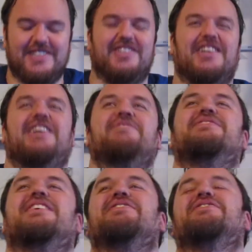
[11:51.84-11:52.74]
crap,
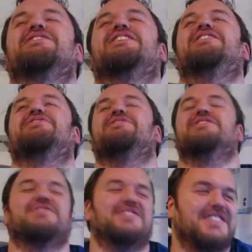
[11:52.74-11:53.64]
I worked on a
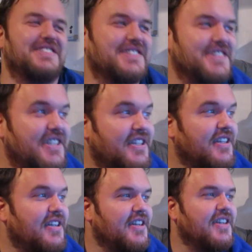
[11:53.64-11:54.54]
dwarf voice.
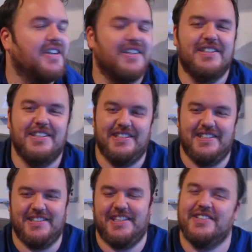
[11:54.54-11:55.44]
Ugh,
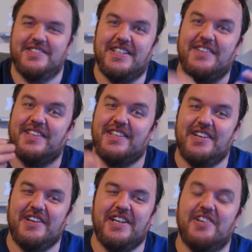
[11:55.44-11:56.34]
that doesn't sound like the
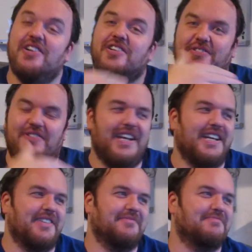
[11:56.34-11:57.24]
narrator, or
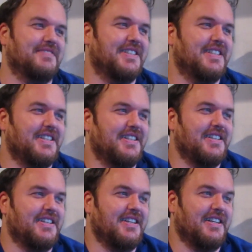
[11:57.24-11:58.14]
Fang.
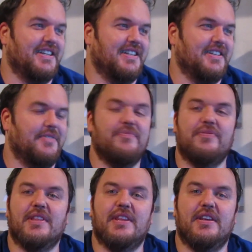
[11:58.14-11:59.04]
Uh,
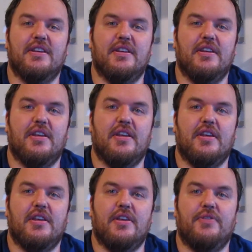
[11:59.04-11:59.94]

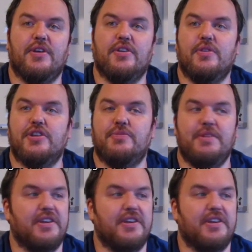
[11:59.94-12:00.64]
if we are going to be